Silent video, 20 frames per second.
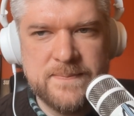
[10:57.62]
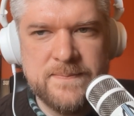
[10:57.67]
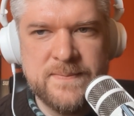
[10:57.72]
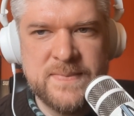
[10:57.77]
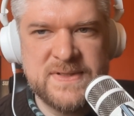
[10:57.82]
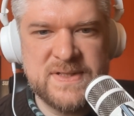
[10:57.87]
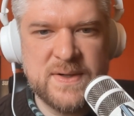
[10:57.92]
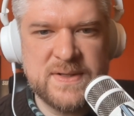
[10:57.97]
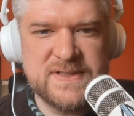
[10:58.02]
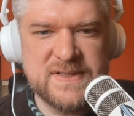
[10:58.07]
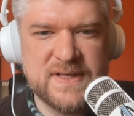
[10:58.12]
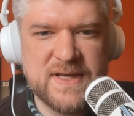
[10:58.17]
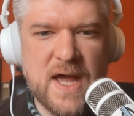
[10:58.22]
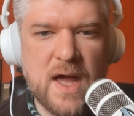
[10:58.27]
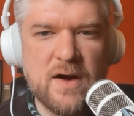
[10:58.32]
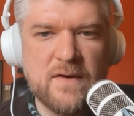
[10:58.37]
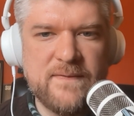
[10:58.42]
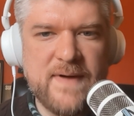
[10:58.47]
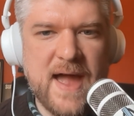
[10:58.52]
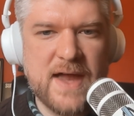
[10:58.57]
So it's
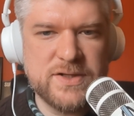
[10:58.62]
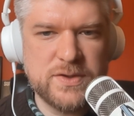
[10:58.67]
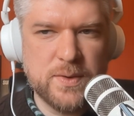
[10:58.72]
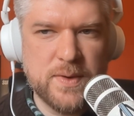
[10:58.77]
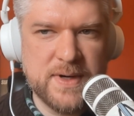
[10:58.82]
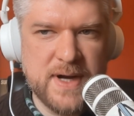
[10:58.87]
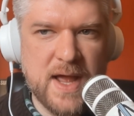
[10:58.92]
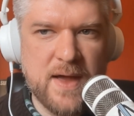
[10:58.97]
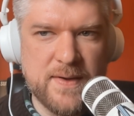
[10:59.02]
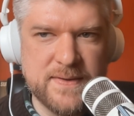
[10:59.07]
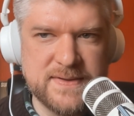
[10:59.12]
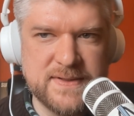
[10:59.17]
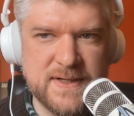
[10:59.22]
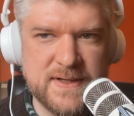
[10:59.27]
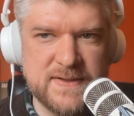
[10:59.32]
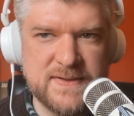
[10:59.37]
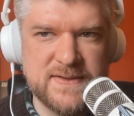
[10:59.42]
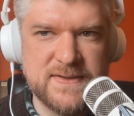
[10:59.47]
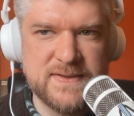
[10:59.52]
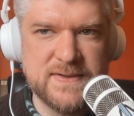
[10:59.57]
counterfactual
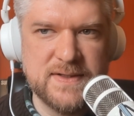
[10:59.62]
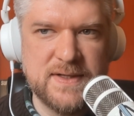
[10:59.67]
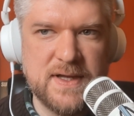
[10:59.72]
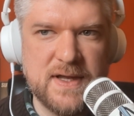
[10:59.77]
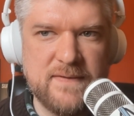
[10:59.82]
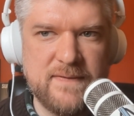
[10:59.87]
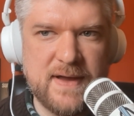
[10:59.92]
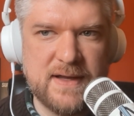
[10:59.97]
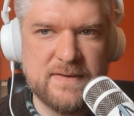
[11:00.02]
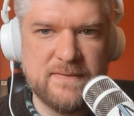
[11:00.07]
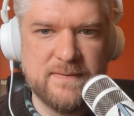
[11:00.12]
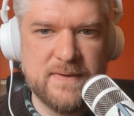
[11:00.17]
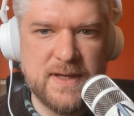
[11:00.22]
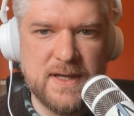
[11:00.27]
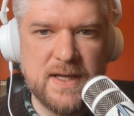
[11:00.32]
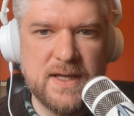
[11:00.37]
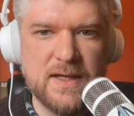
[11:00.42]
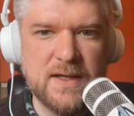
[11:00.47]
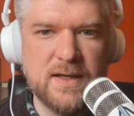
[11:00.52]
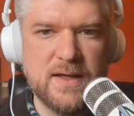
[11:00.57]
analysis,
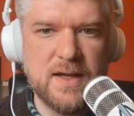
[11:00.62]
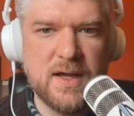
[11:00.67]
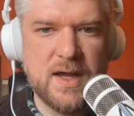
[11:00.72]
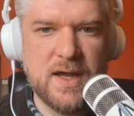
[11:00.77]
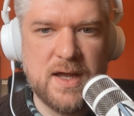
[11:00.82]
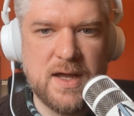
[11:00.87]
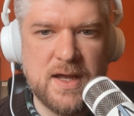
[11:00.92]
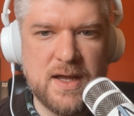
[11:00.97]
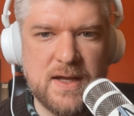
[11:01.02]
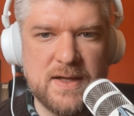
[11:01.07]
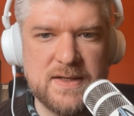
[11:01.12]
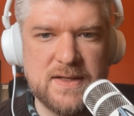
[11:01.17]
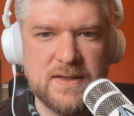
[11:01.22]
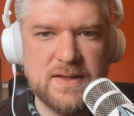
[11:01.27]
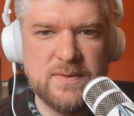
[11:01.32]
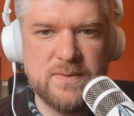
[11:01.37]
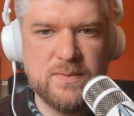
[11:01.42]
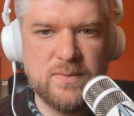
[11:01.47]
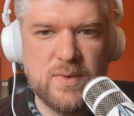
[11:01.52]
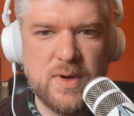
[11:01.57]
effectively.
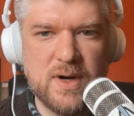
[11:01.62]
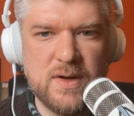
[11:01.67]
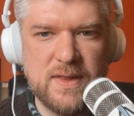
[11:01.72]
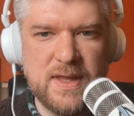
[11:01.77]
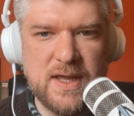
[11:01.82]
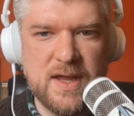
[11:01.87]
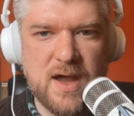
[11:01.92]
What are the